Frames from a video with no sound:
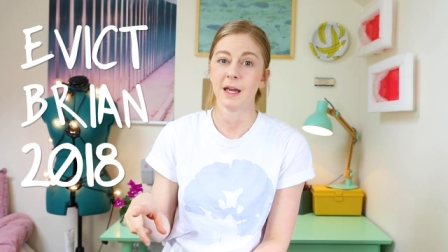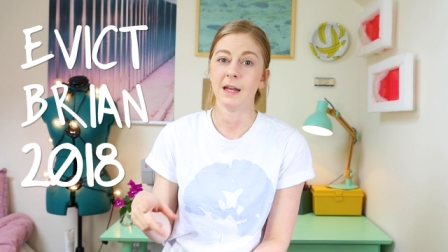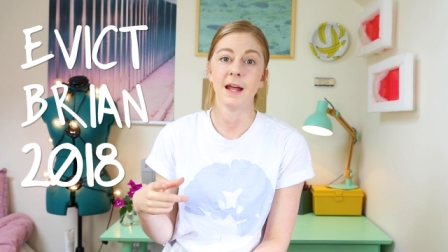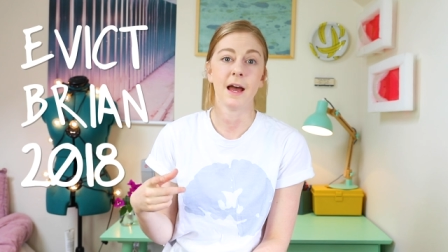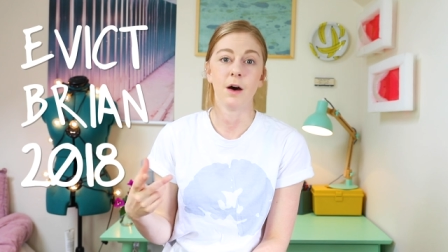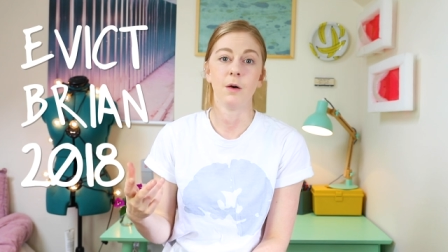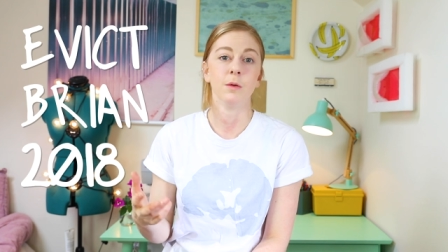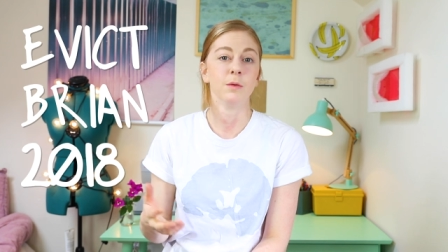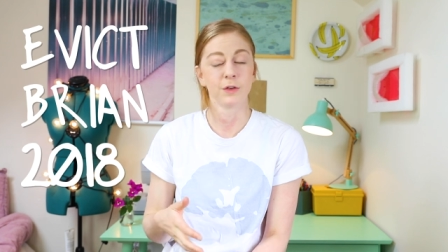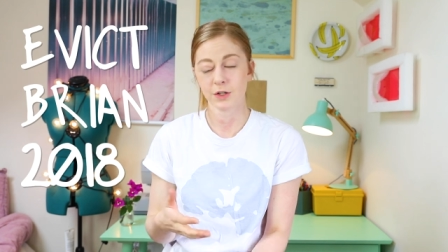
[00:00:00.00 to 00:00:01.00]
And
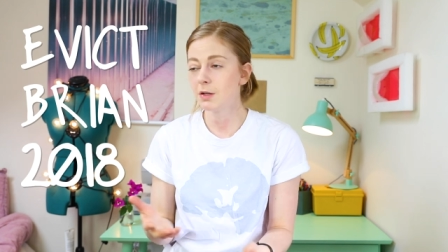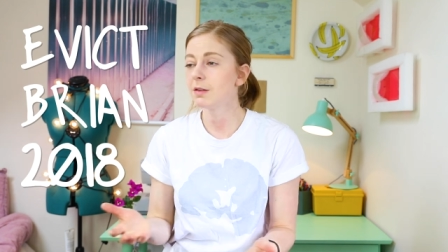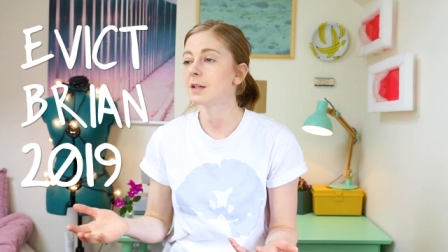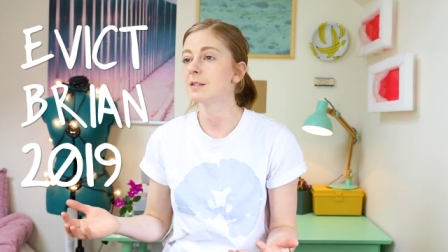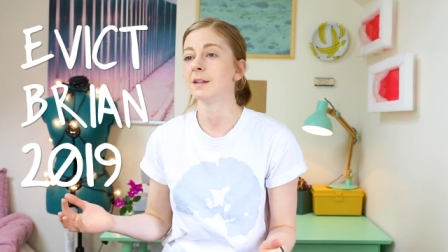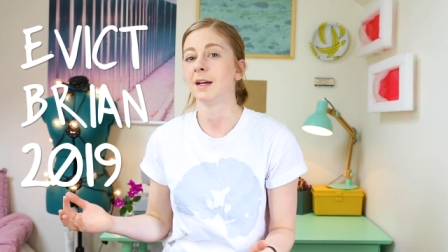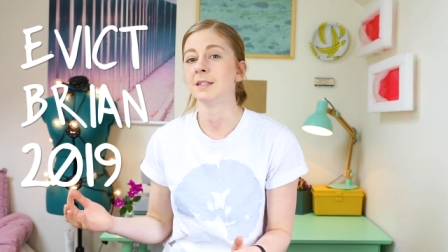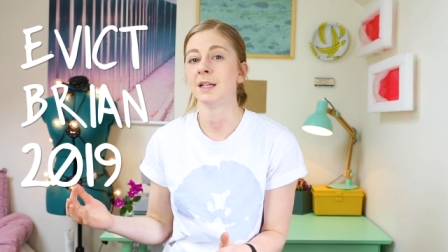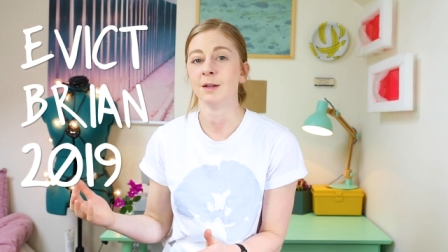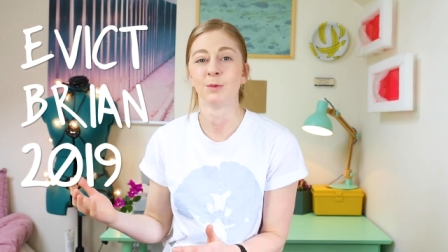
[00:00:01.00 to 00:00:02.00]
now for
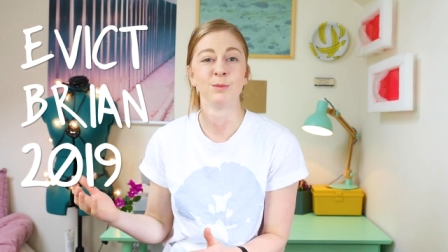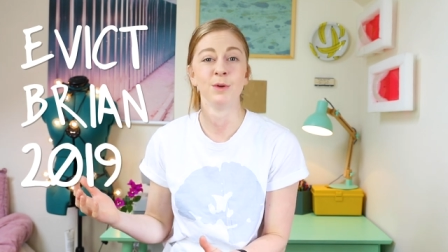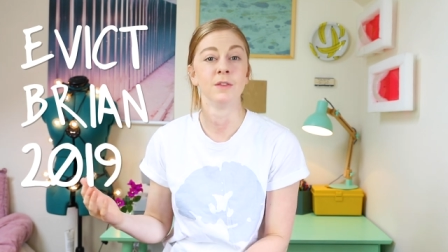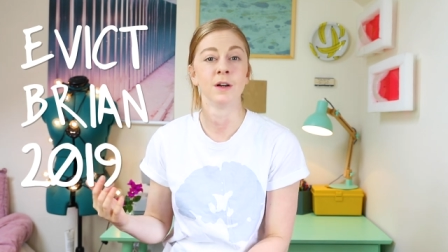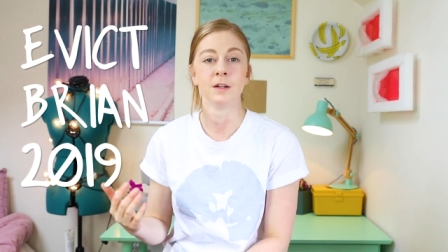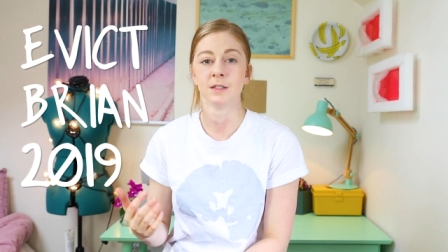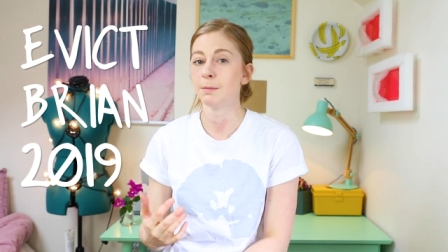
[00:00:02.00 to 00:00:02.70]
2019, we're moving on